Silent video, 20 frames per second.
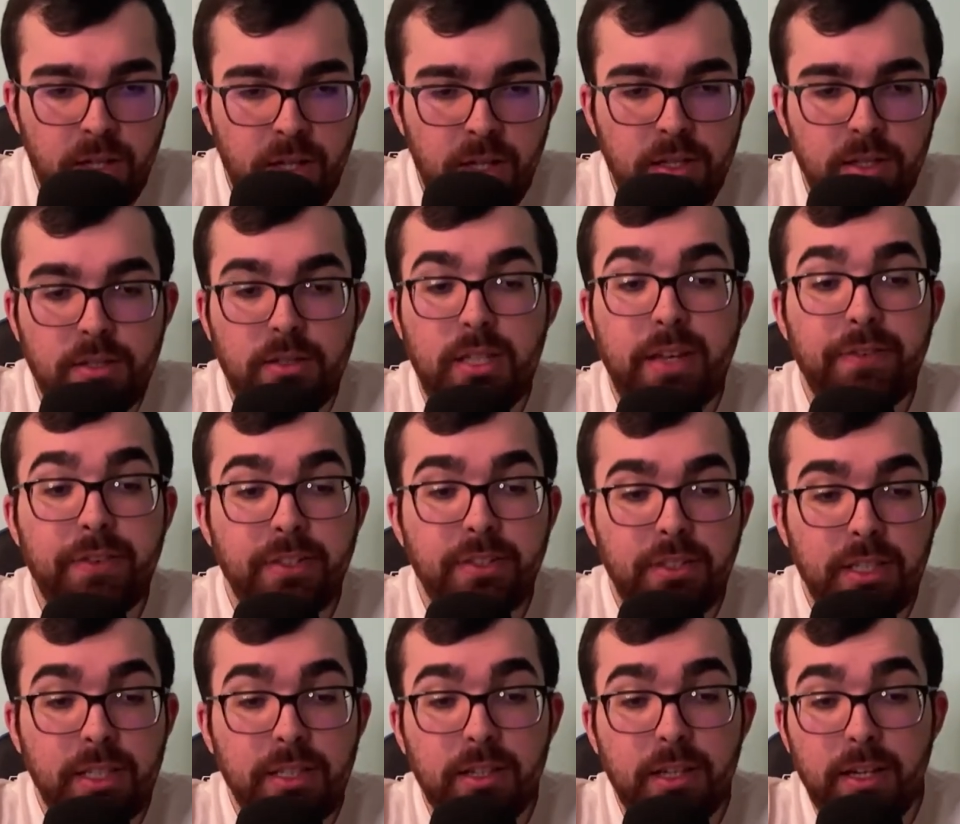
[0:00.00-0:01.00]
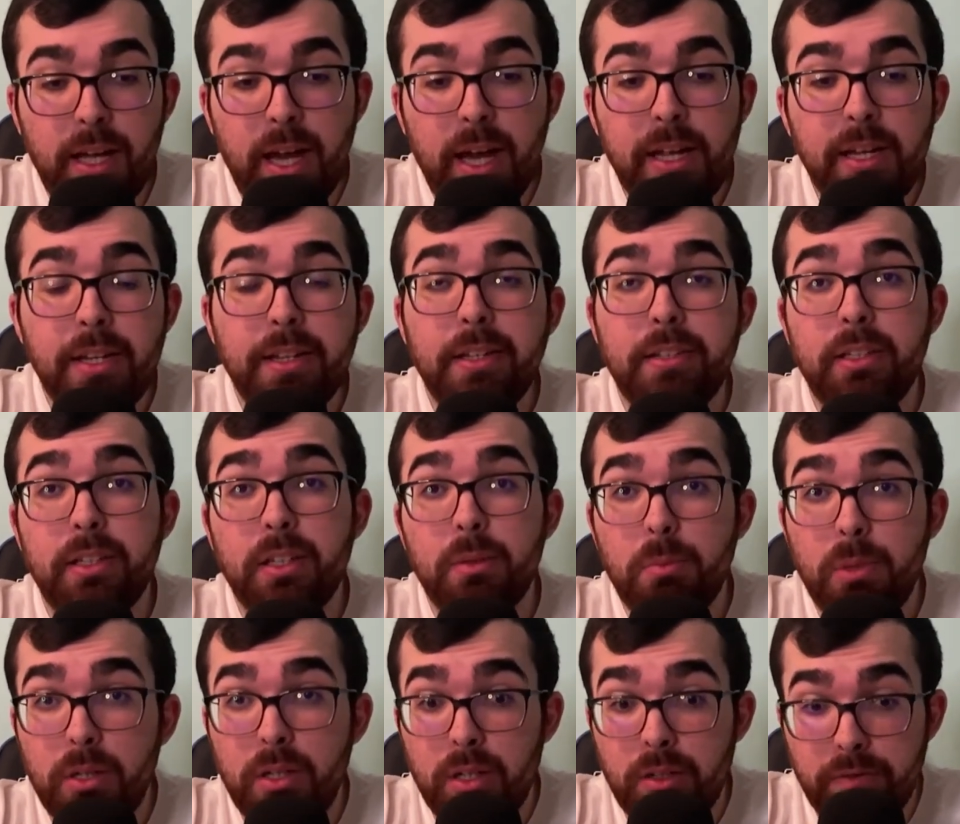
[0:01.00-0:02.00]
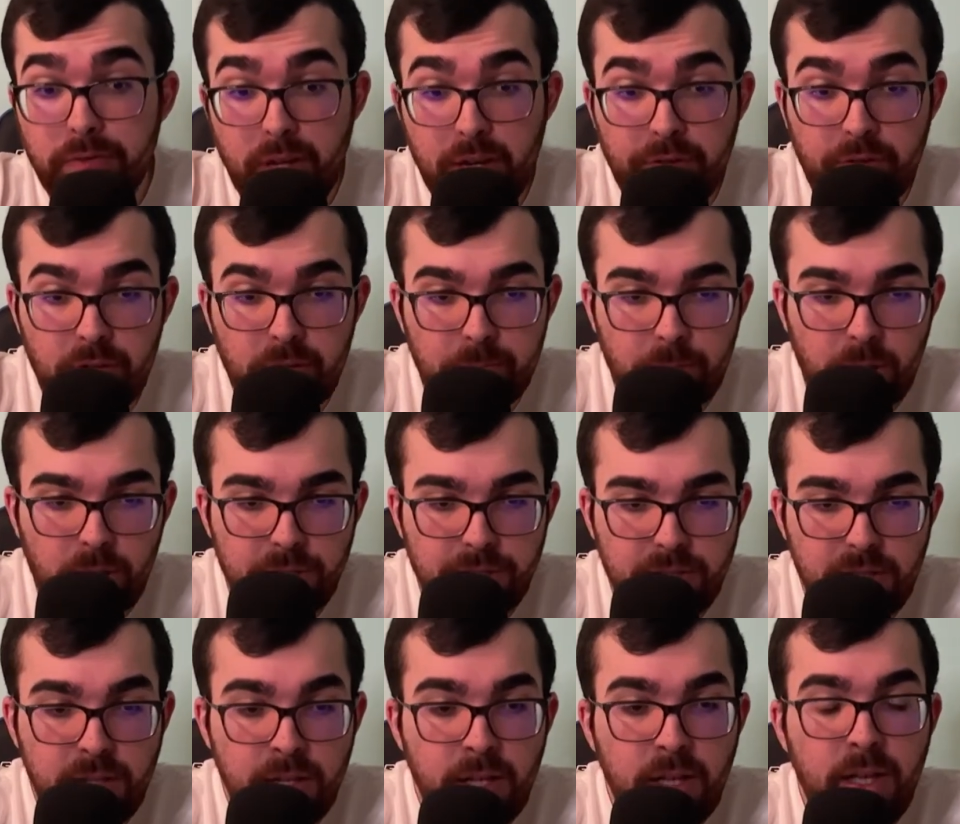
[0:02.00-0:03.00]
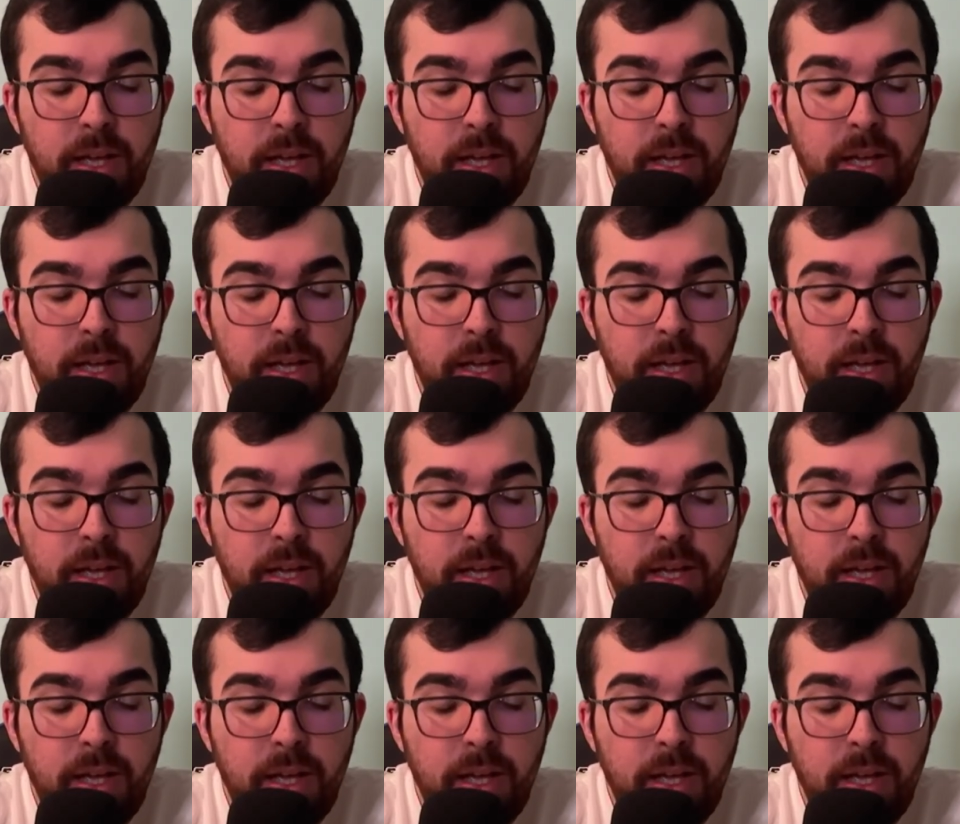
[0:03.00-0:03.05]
17-9 in the second period in favor of Boston,